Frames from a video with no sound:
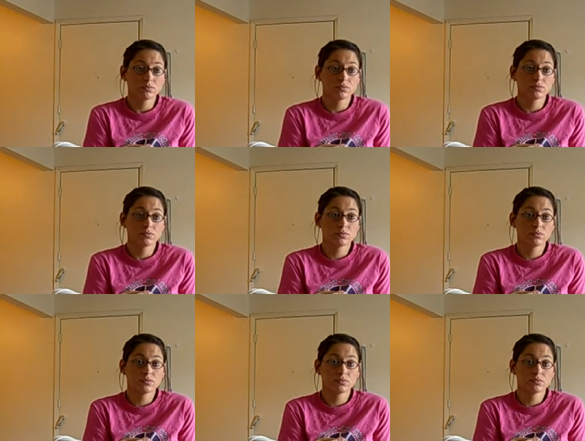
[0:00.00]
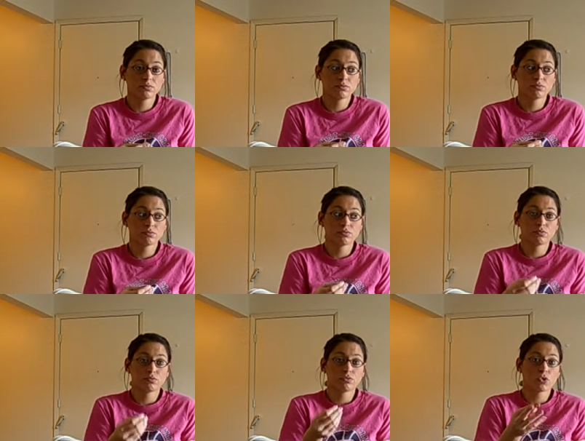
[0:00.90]
or not, of course,
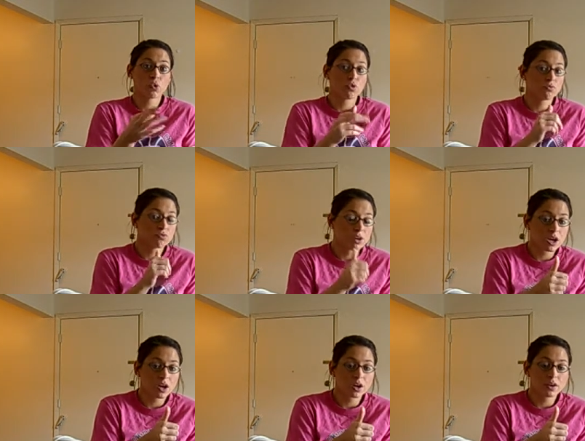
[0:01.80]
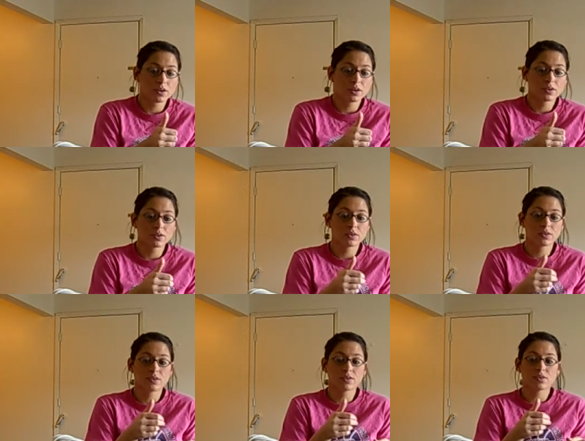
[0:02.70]
as an identifier, but it
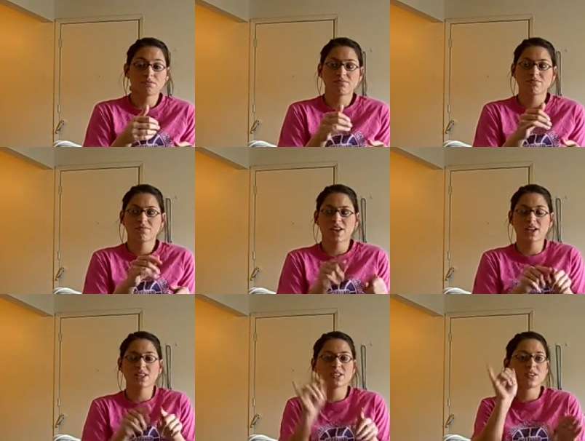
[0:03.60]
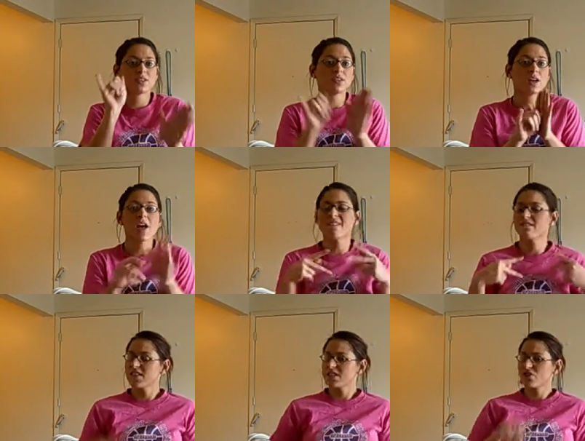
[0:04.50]
is physical rather than chemical,
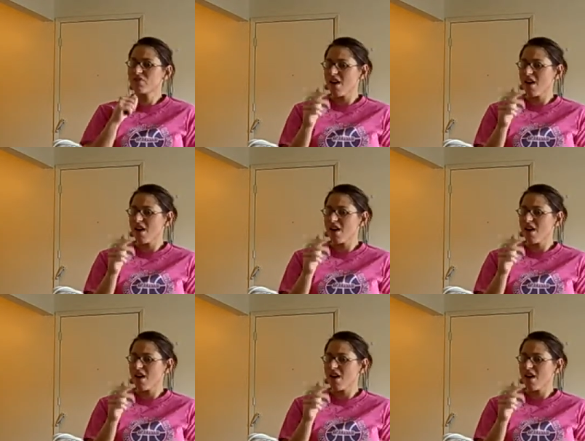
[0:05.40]
because